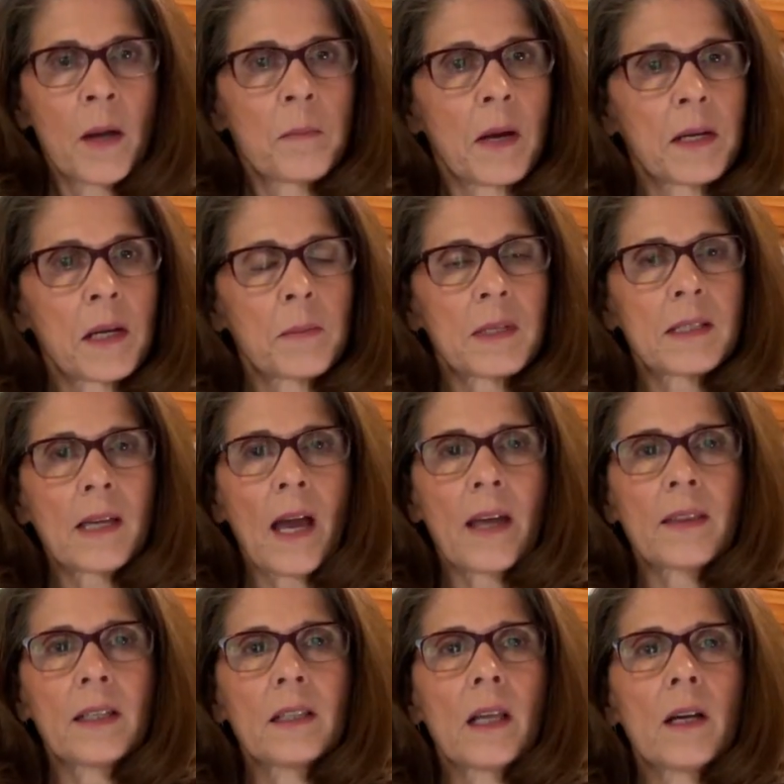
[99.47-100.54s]
My name is
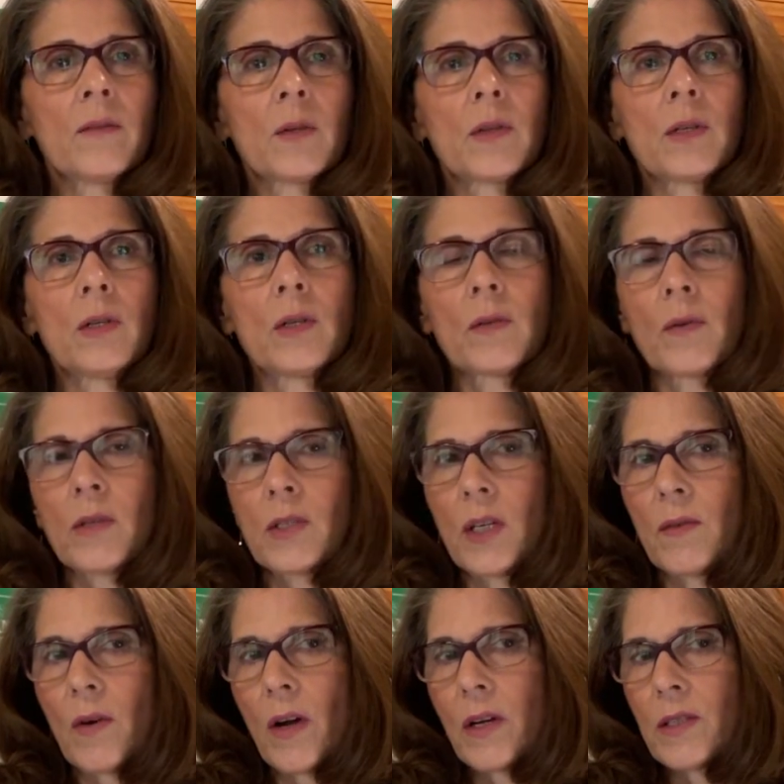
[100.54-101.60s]
Kathy Love with the
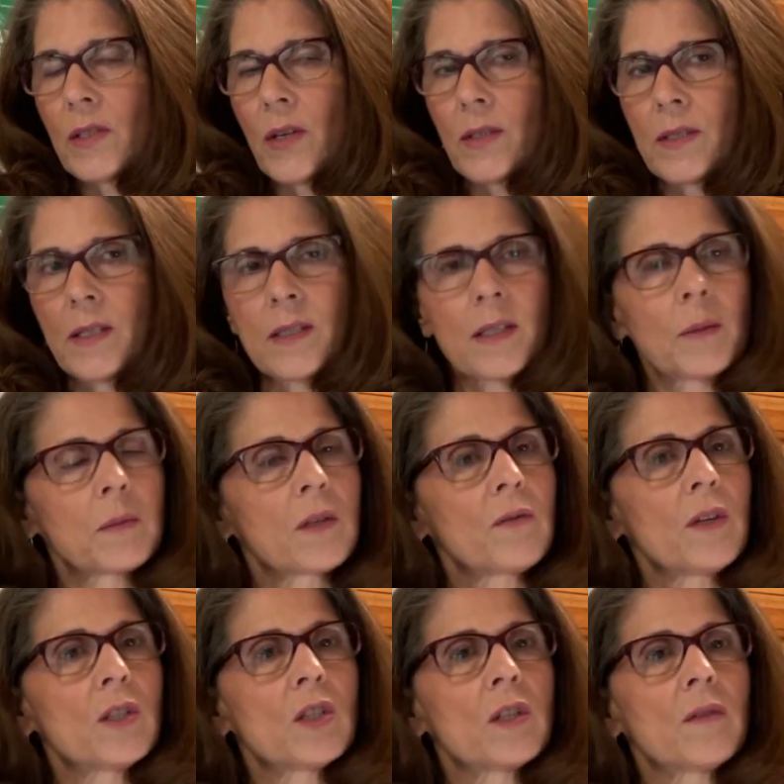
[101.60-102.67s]
University of Arkansas System
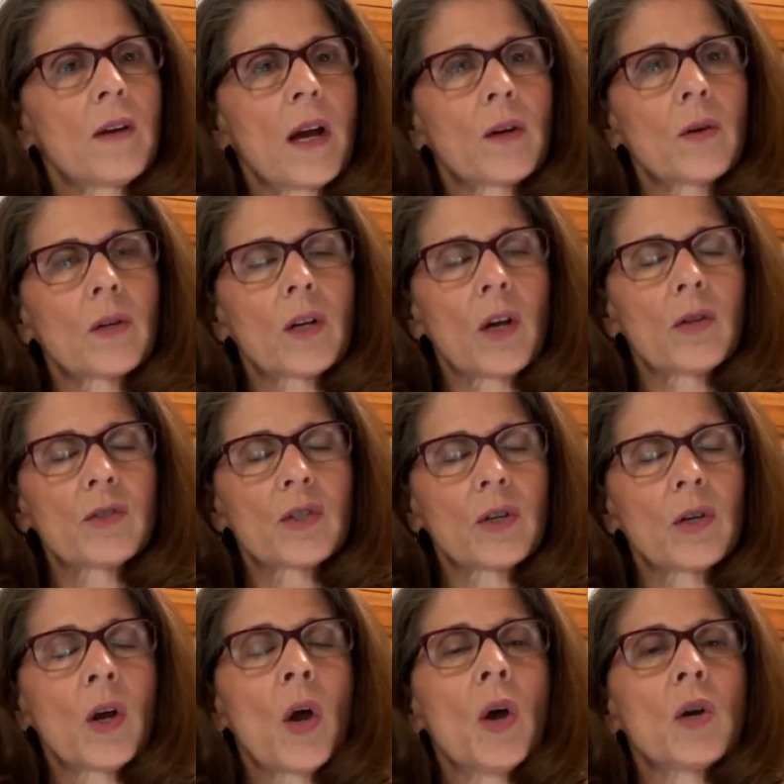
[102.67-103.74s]
Division of
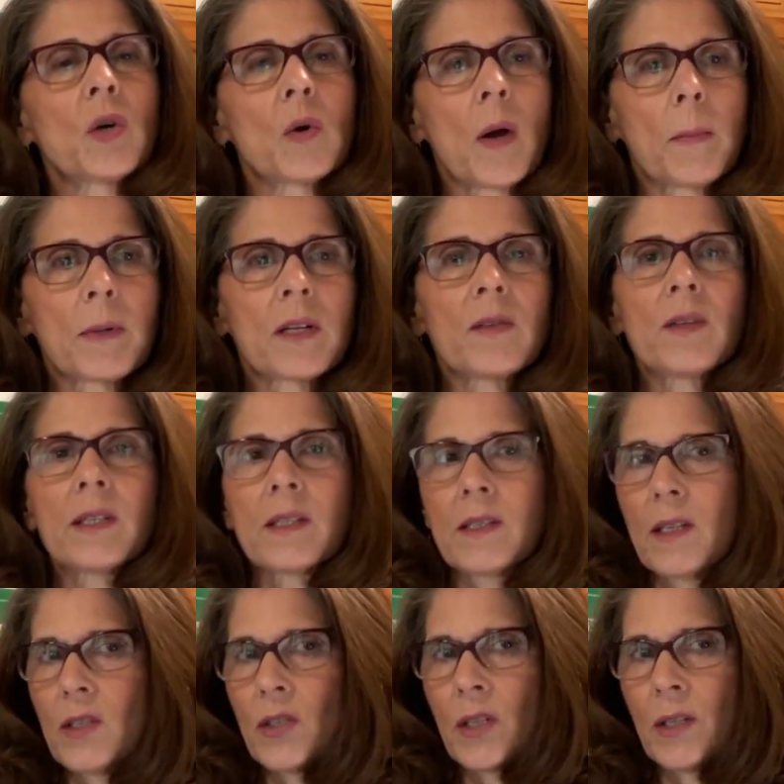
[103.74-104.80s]
Agriculture Cooperative
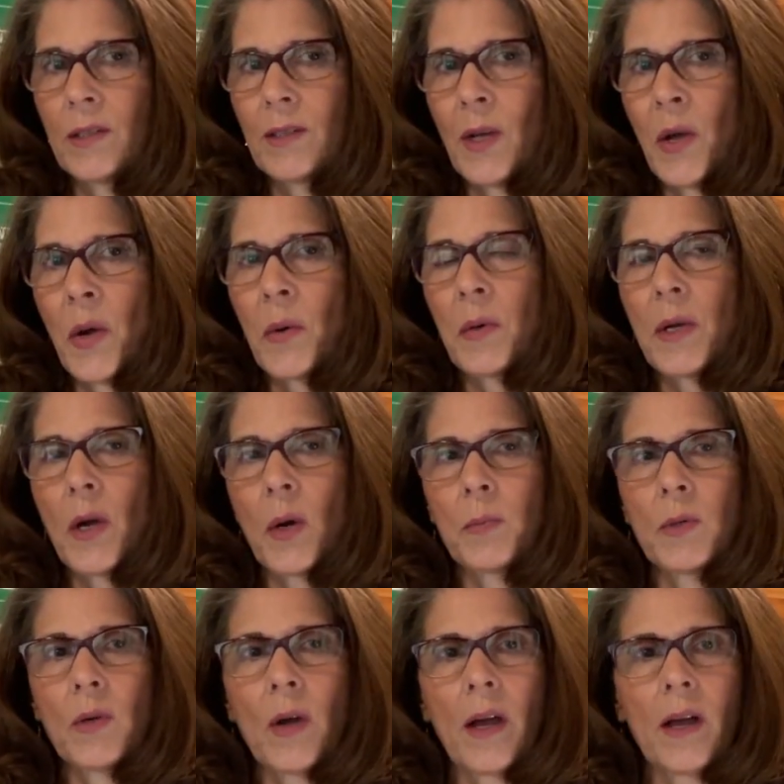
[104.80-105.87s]
Extension. We
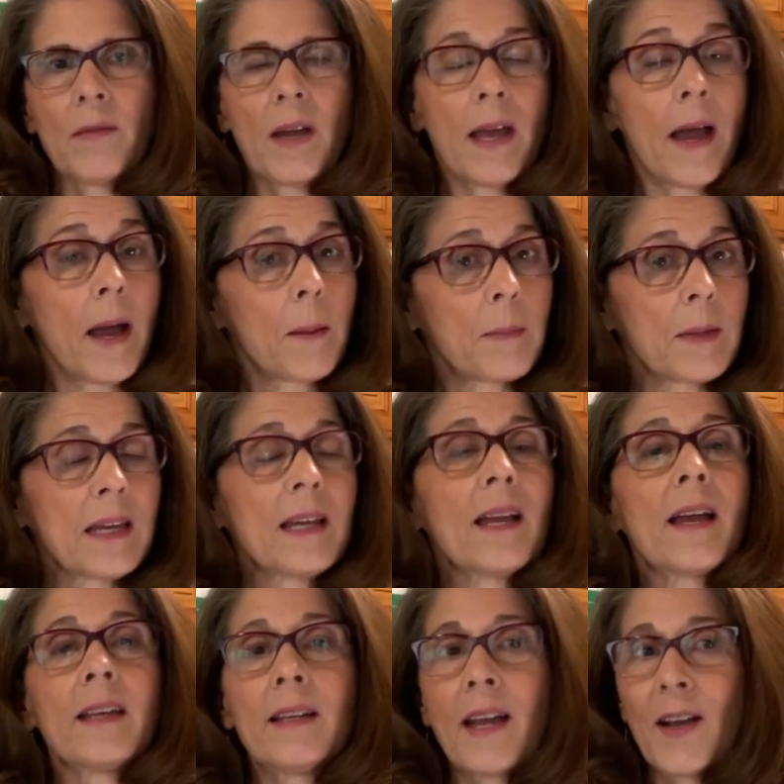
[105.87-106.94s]
hope you have a
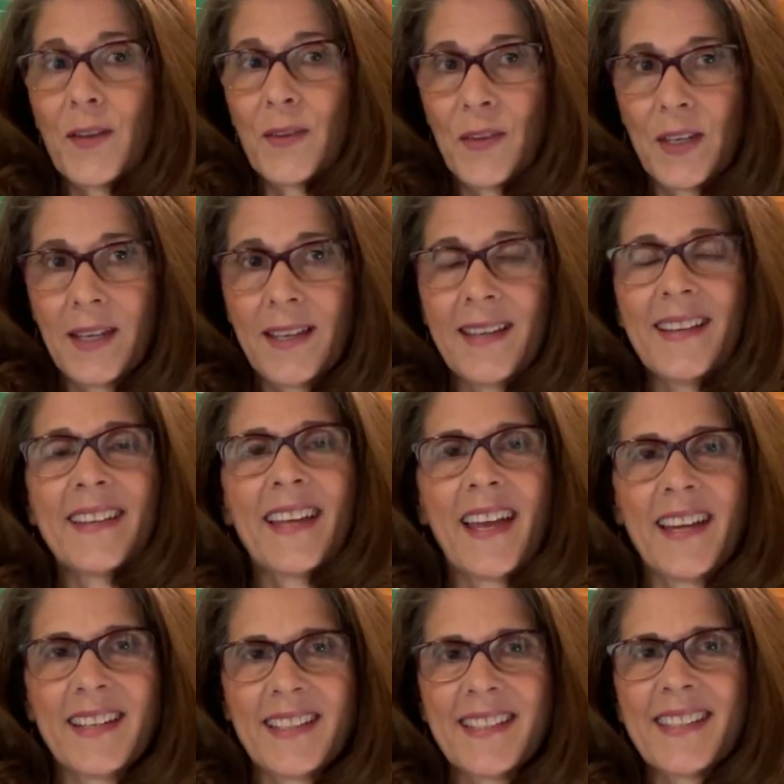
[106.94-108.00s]
happy and healthy
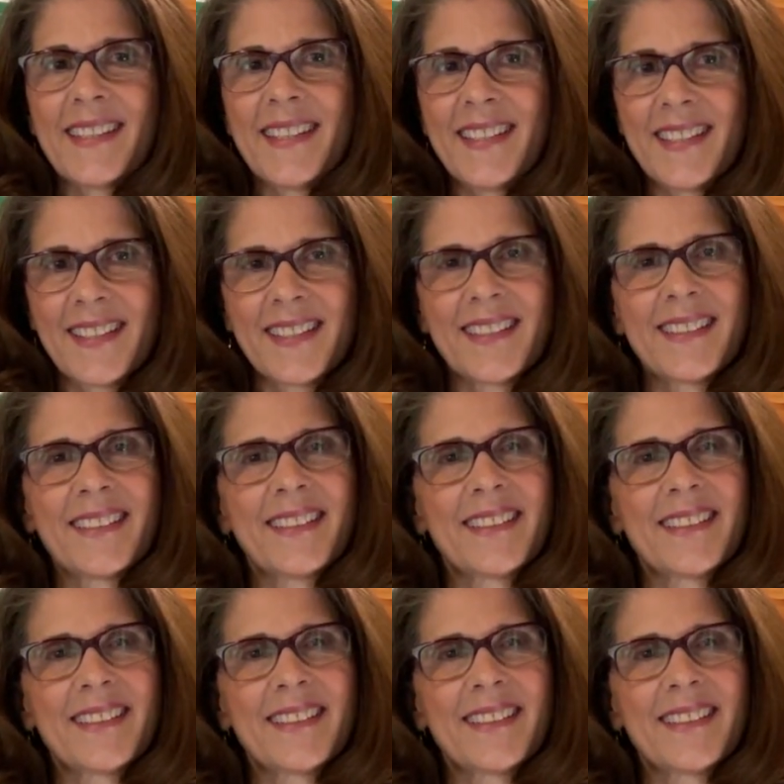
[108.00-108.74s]
canning season.